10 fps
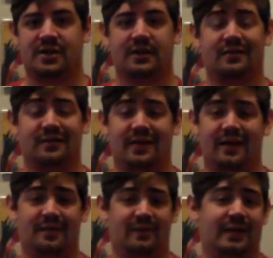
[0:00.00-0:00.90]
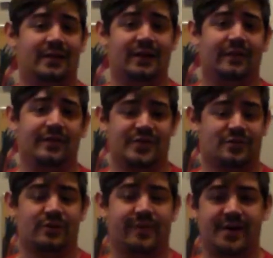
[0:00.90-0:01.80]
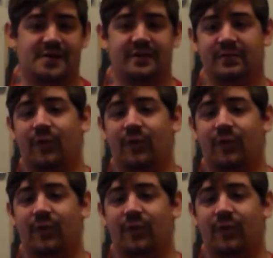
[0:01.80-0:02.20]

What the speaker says: And at the end of every story, basically,